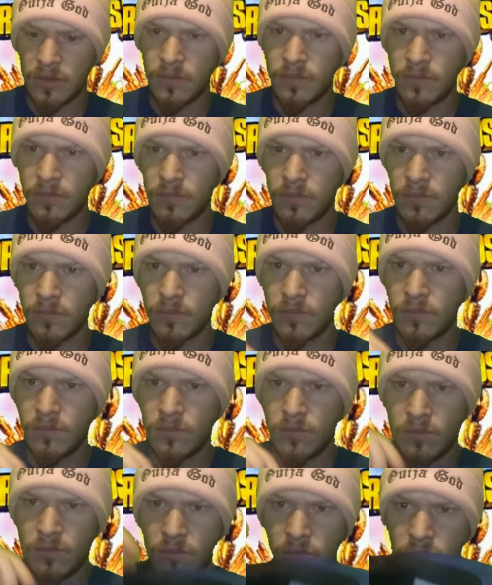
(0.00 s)

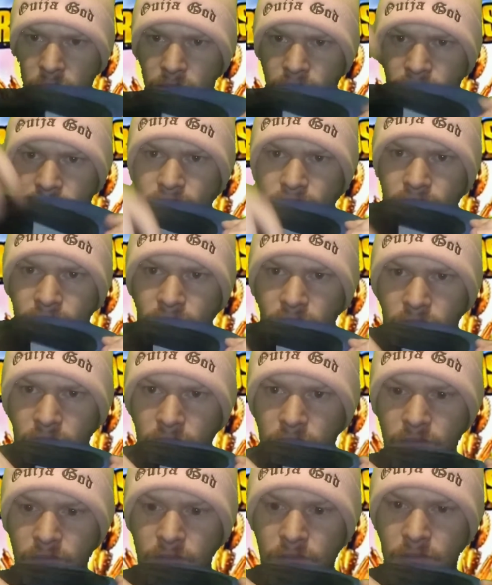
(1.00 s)

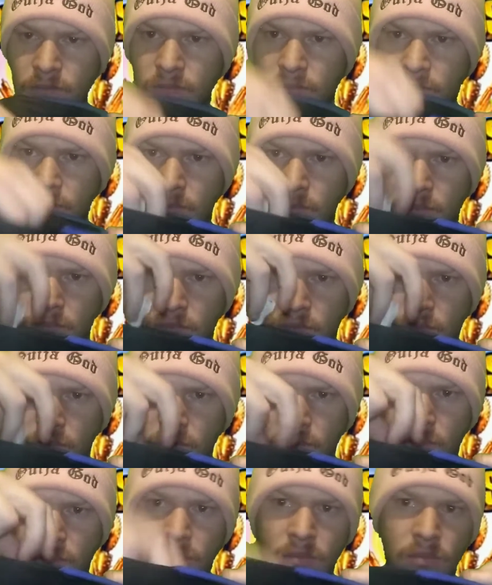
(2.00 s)

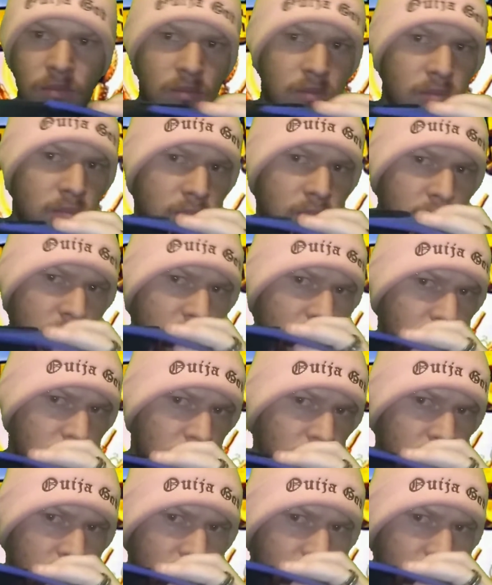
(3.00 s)
No one is speaking in this clip.